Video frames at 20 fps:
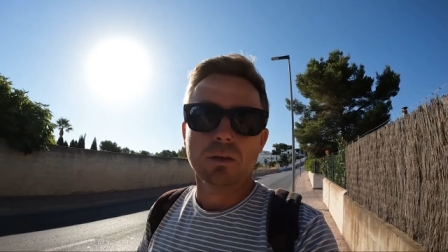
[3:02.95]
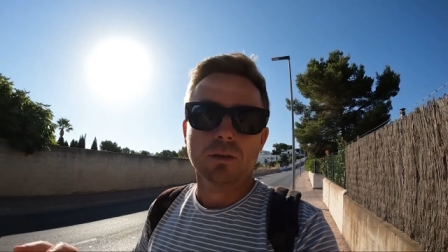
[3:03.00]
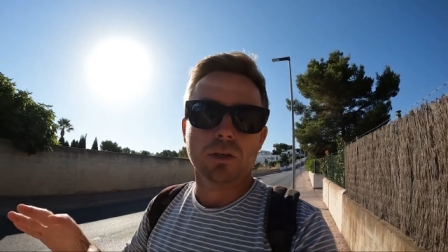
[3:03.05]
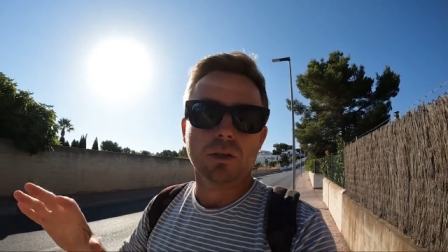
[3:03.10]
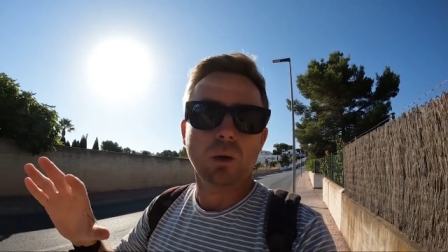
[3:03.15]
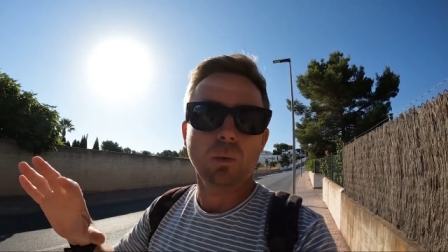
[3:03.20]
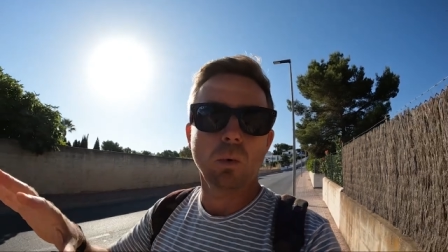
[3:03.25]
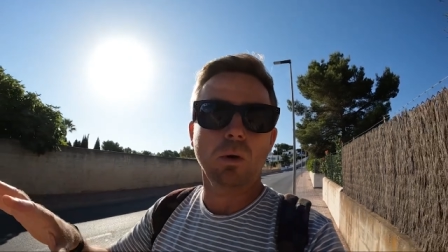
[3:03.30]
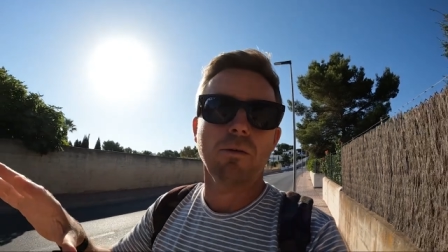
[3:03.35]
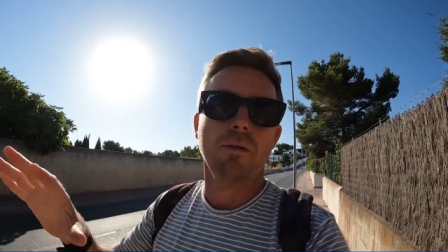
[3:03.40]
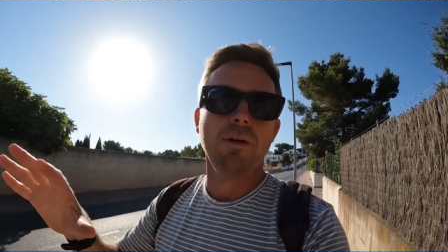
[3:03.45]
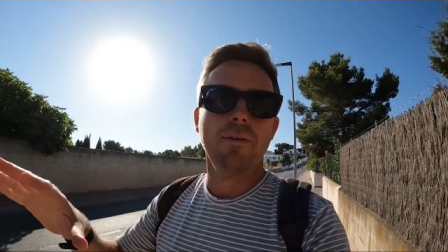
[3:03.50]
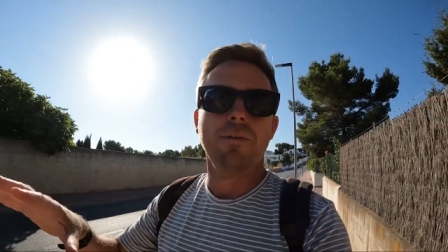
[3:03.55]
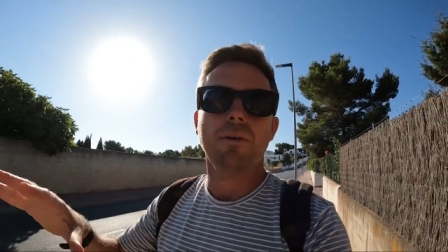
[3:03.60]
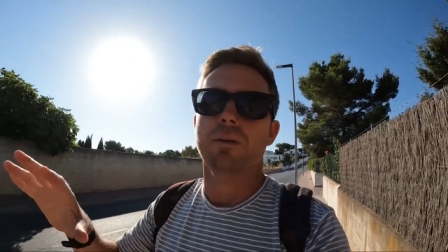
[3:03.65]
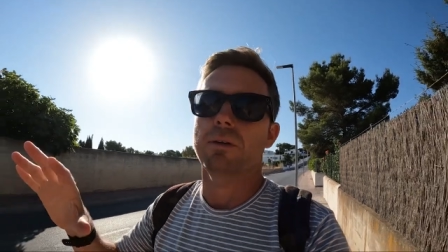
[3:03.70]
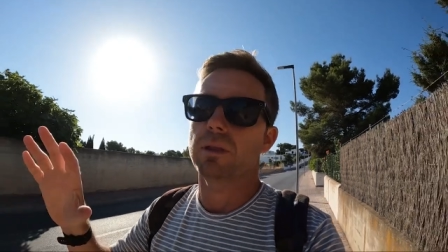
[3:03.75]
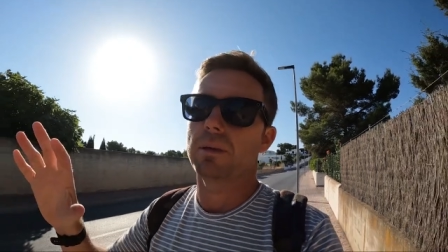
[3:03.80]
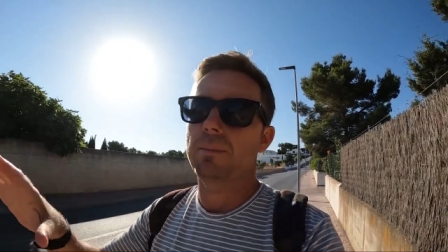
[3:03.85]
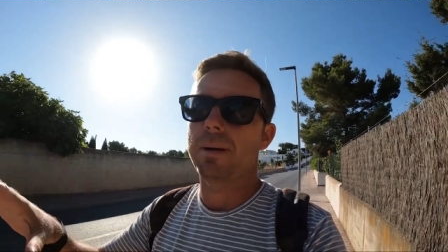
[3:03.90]
so don't worry if
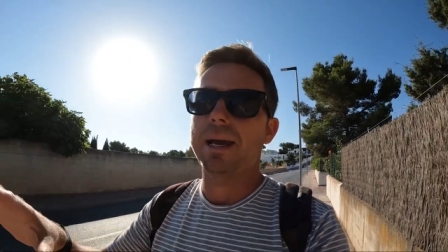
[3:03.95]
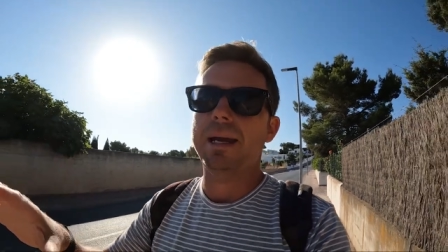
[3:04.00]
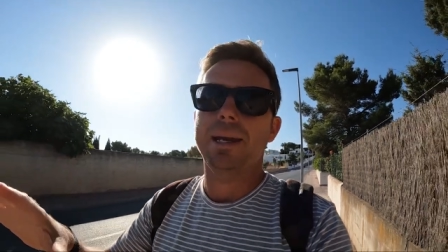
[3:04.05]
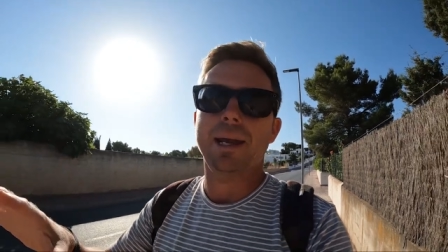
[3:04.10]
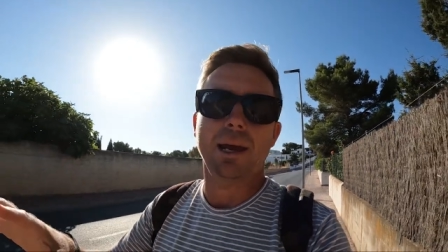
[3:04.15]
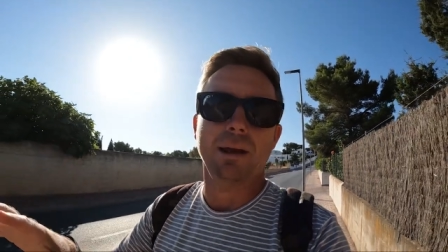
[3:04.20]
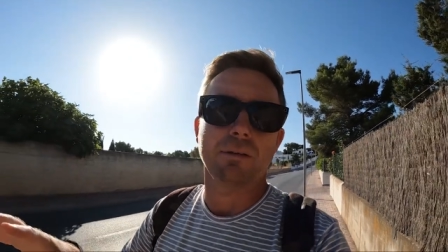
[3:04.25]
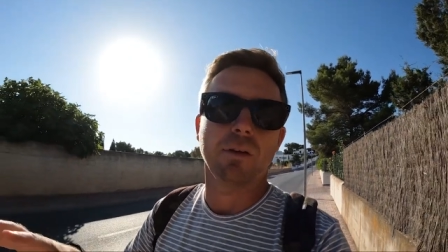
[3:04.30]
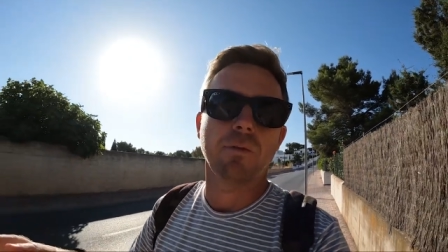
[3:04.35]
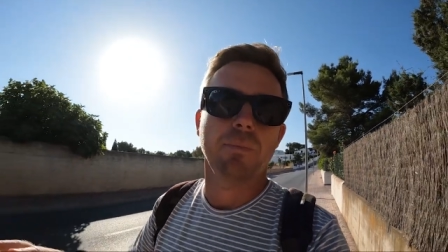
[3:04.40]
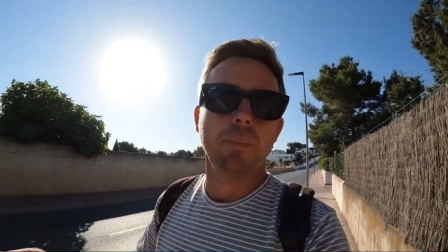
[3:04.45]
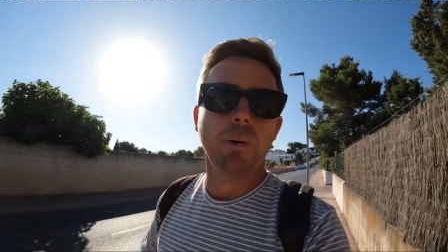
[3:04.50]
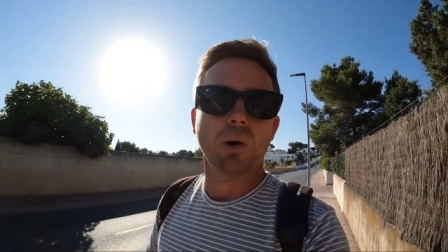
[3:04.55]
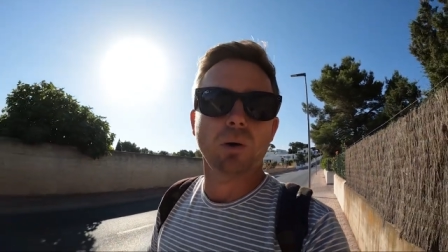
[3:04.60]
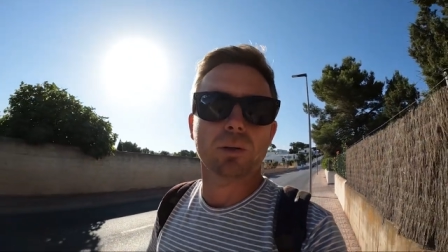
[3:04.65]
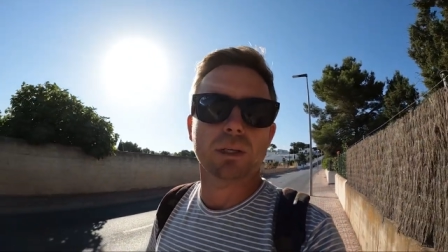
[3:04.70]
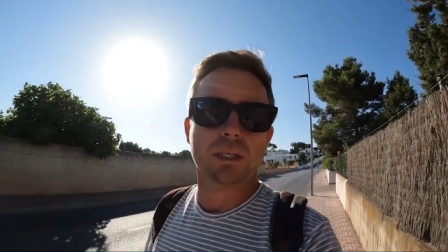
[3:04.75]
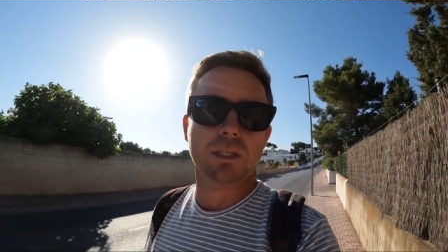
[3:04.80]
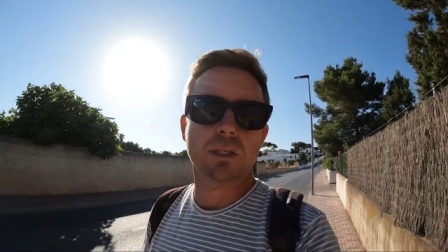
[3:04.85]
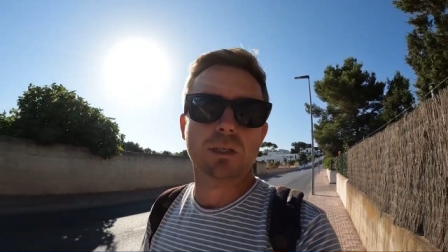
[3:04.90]
you're in the main area of
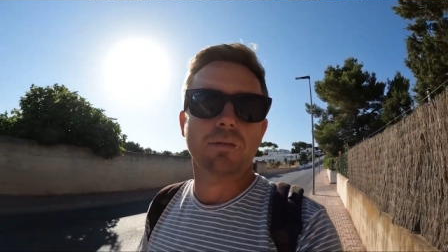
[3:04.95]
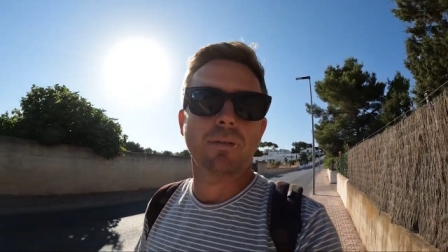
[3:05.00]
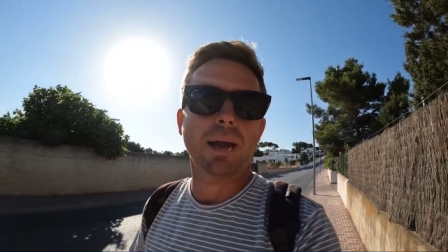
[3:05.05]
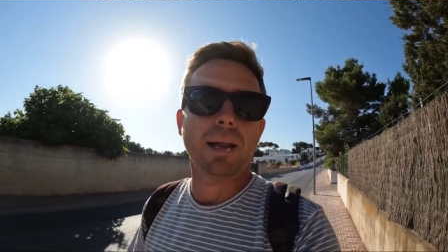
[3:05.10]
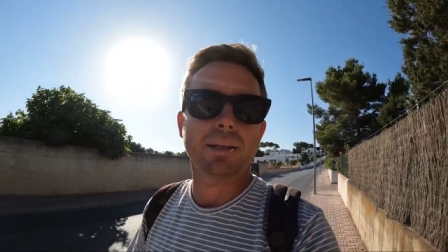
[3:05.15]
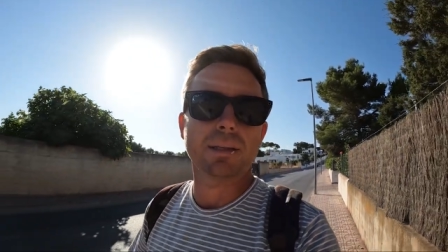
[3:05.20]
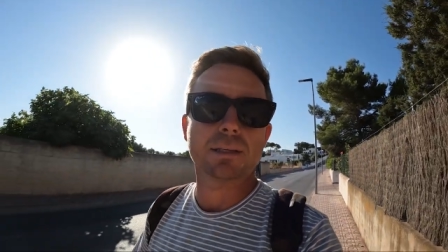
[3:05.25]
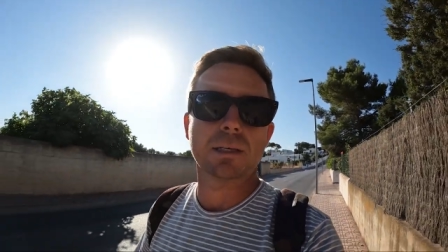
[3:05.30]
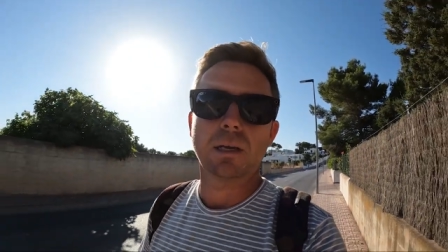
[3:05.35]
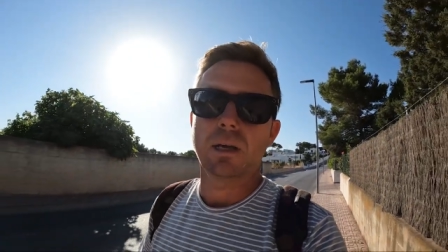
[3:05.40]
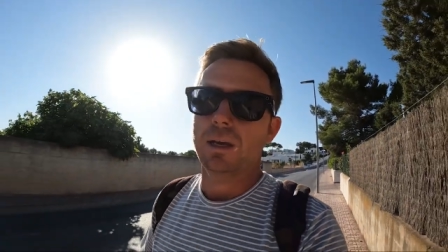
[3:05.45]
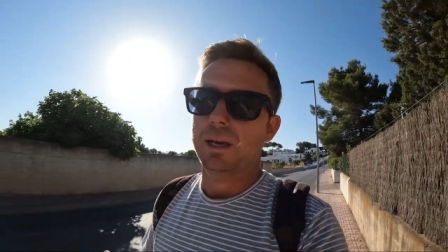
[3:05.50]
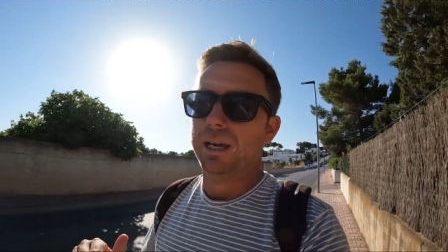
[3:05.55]
Port Des Torrent.